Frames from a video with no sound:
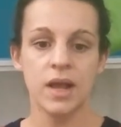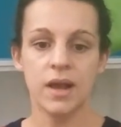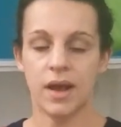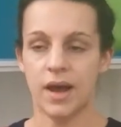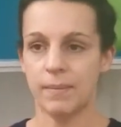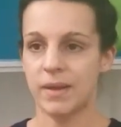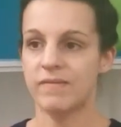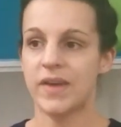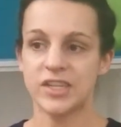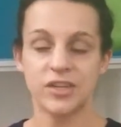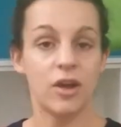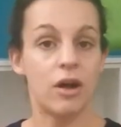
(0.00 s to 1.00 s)
and
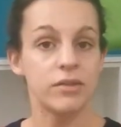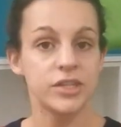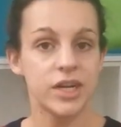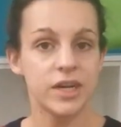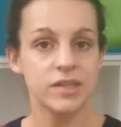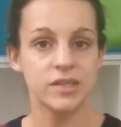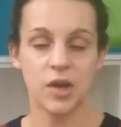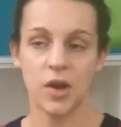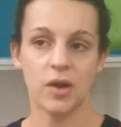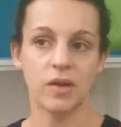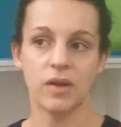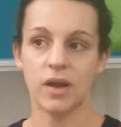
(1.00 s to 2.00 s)
fashion culture. So,
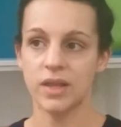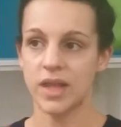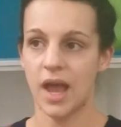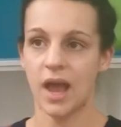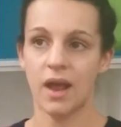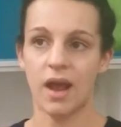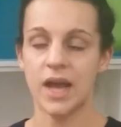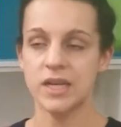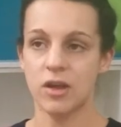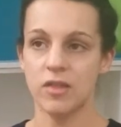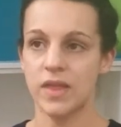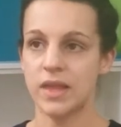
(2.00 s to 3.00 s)
yeah, I
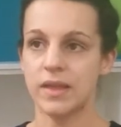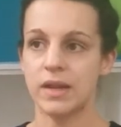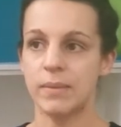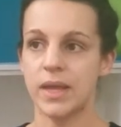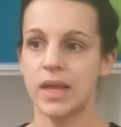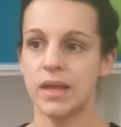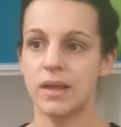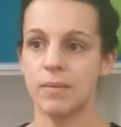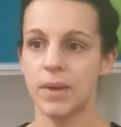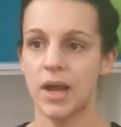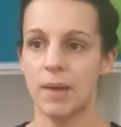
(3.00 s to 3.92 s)
don't think it'll be